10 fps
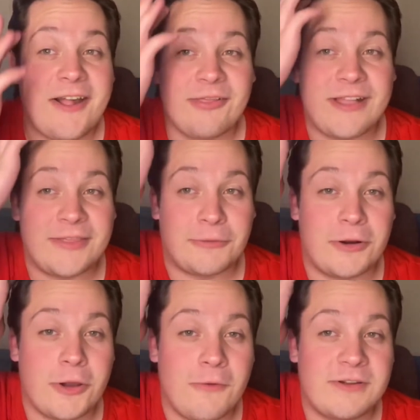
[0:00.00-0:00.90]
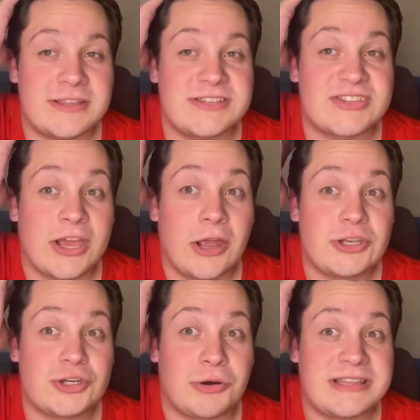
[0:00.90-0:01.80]
that the Rongovians
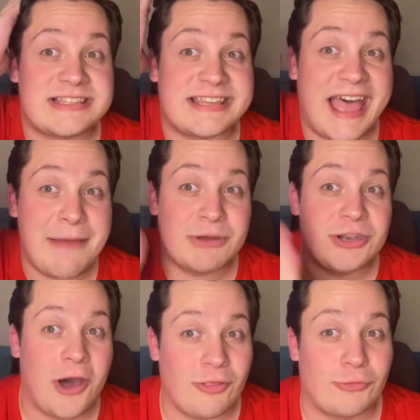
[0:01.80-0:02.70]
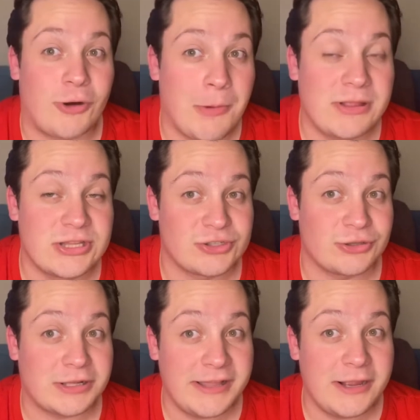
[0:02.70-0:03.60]
joins them and not the Romulans or the
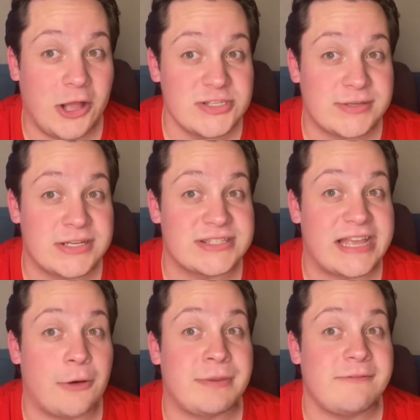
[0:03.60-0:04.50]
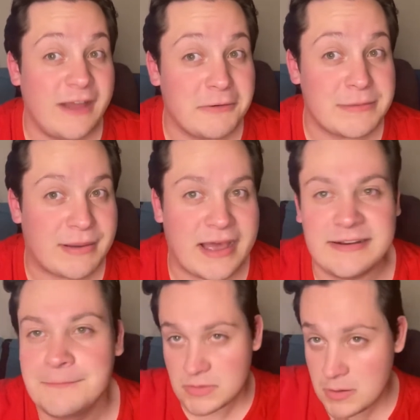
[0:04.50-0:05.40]
Klingons, because that would be very
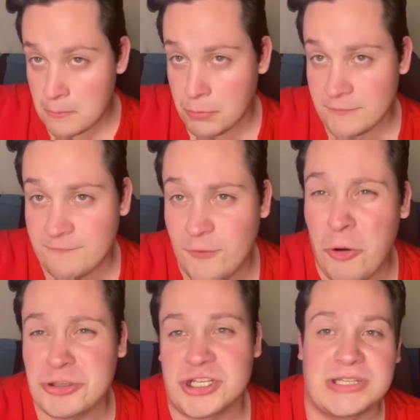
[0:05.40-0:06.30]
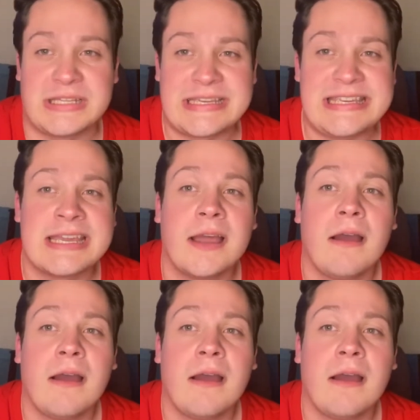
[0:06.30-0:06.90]
bad. But unfortunately,